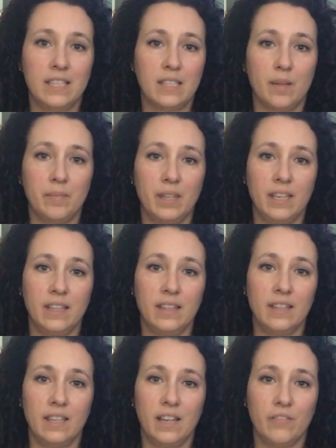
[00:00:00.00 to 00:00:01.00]
something
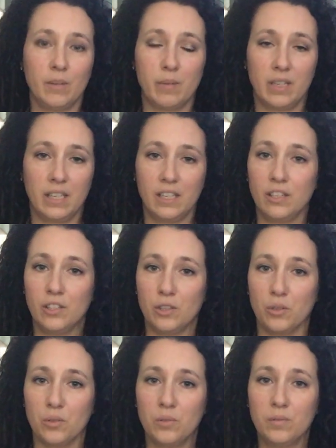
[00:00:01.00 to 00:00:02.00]
that everybody can
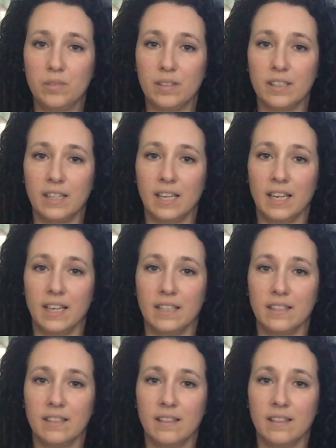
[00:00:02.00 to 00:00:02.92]
do. And